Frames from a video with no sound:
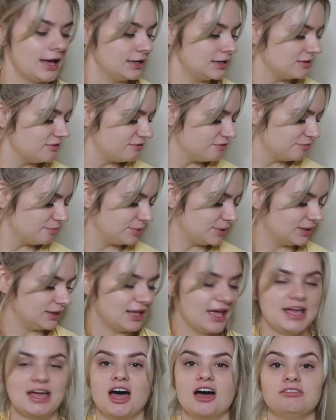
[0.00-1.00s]
kind of
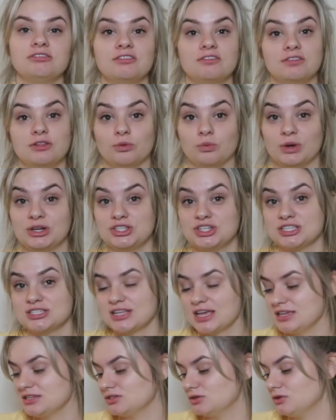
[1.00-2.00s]
play off of the
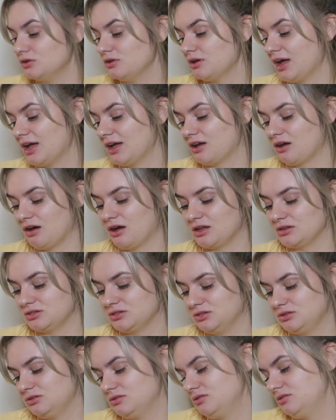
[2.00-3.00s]
witch's hazel, I got